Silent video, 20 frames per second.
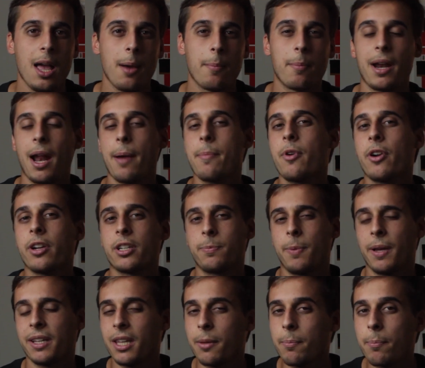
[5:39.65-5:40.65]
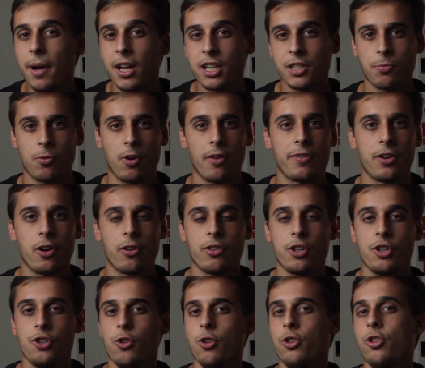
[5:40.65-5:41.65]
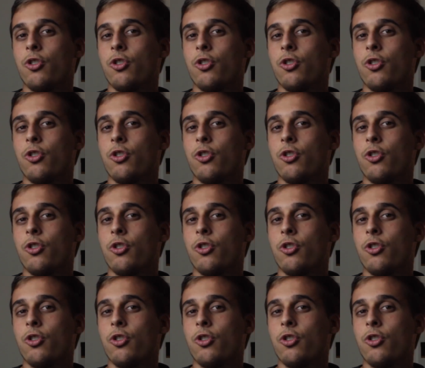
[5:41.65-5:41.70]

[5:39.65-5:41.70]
but I'm not expecting much profit on these shoes,